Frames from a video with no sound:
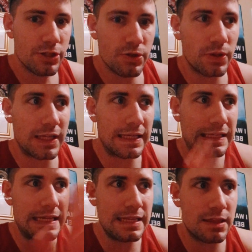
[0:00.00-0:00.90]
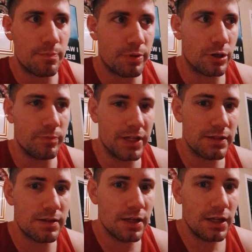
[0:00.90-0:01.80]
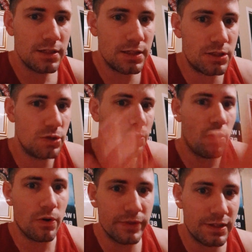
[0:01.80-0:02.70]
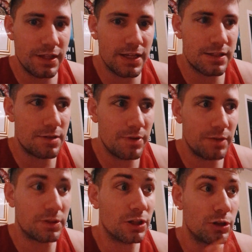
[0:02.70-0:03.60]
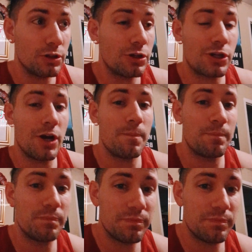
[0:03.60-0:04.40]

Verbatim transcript: so they can get the permits to do all the things to be able to look up